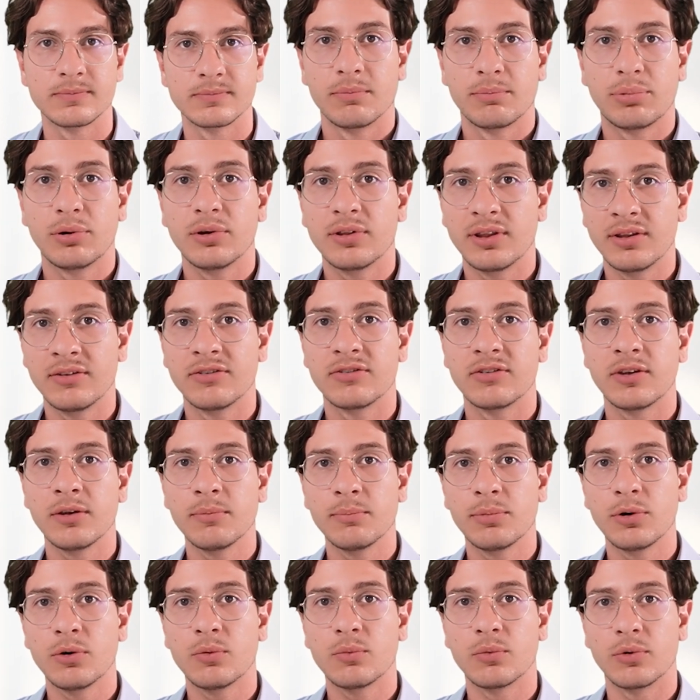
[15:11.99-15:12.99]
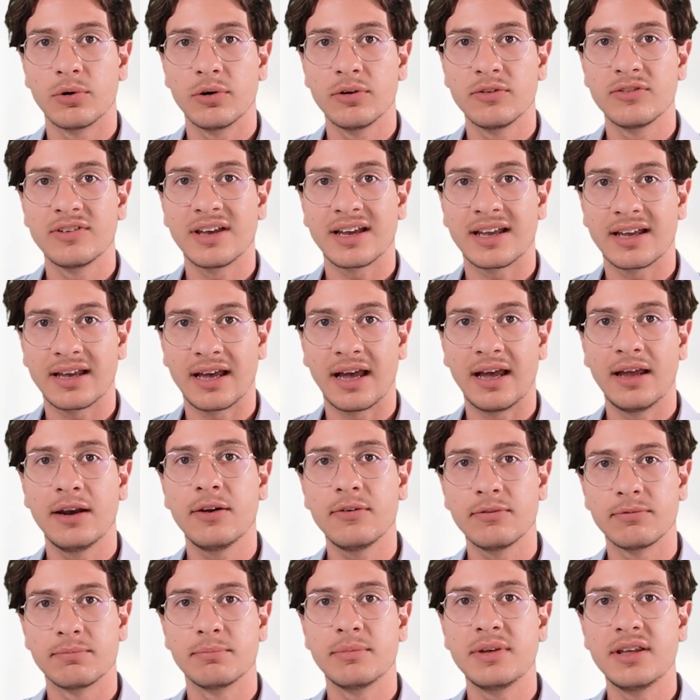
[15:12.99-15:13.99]
Put in simple words, that kind
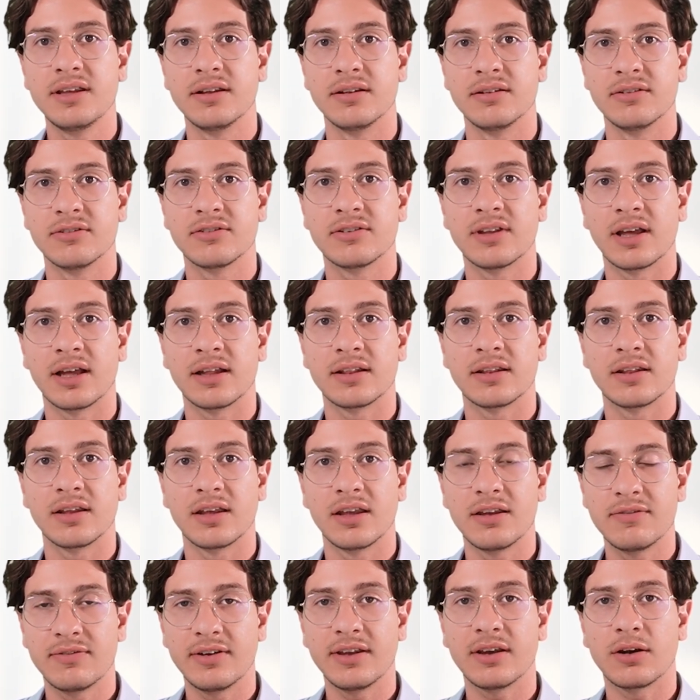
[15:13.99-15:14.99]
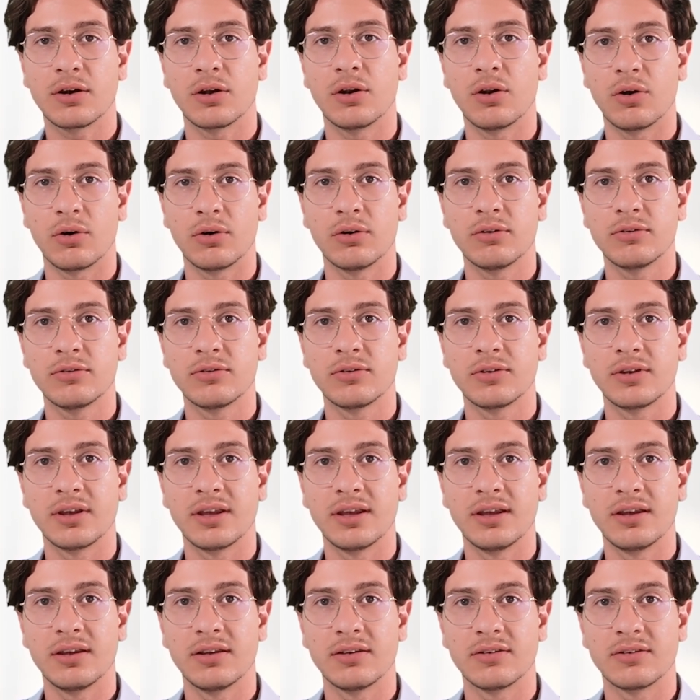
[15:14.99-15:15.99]
of means that if a clause
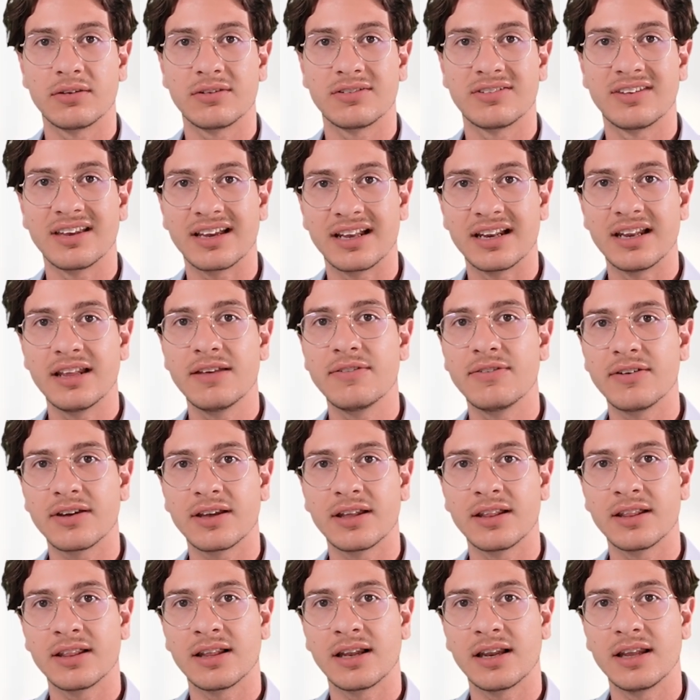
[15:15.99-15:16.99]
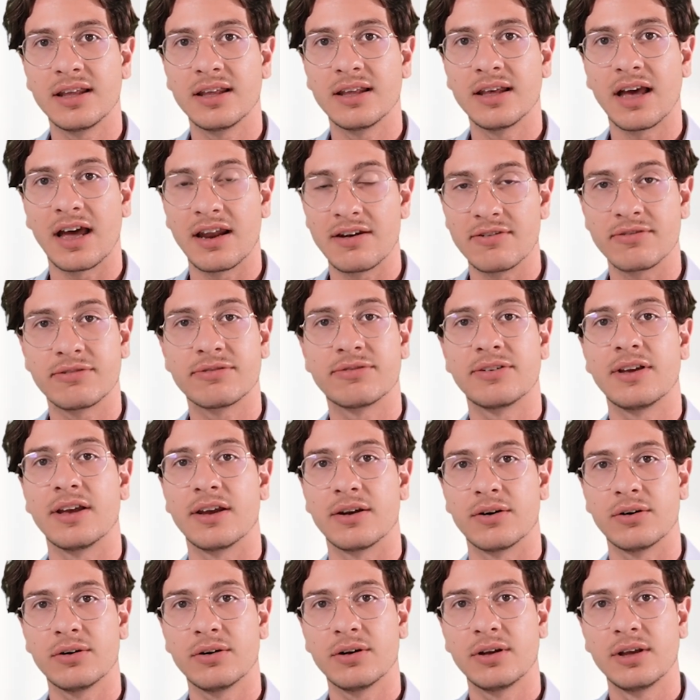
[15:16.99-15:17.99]
is significantly
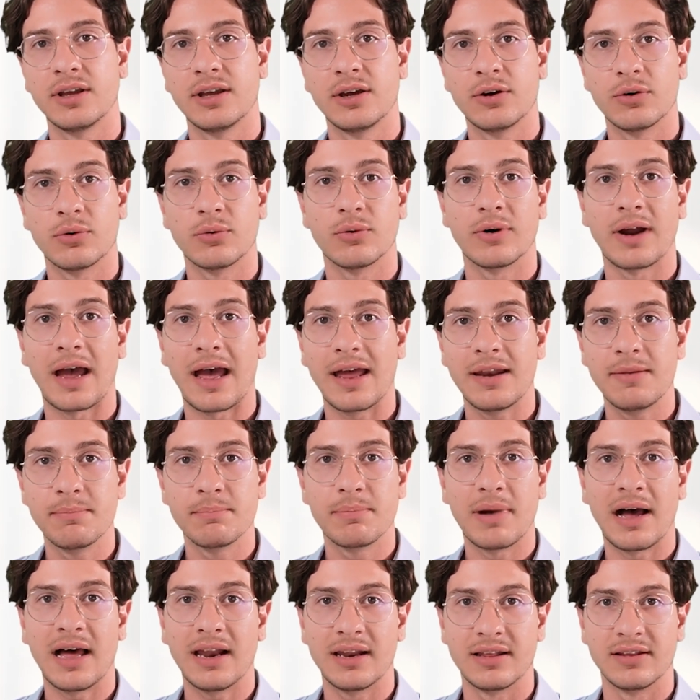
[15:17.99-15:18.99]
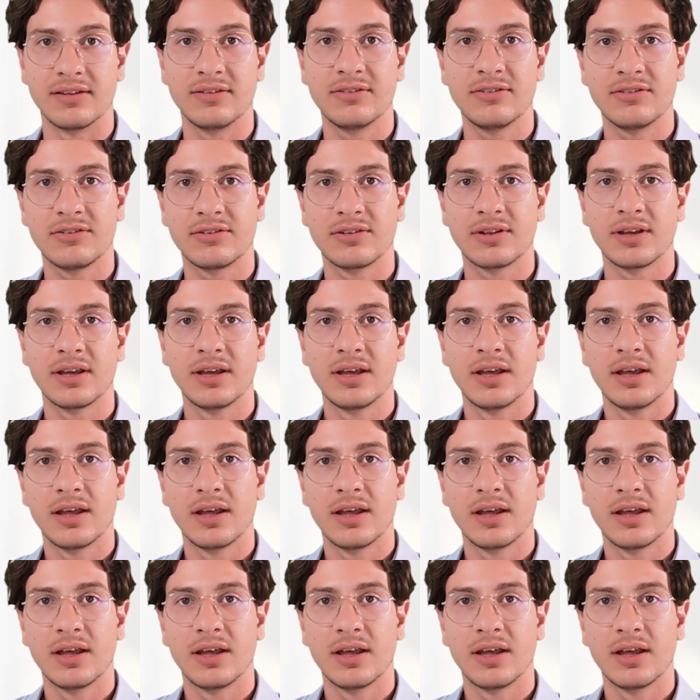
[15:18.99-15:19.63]
unfair or unbalanced,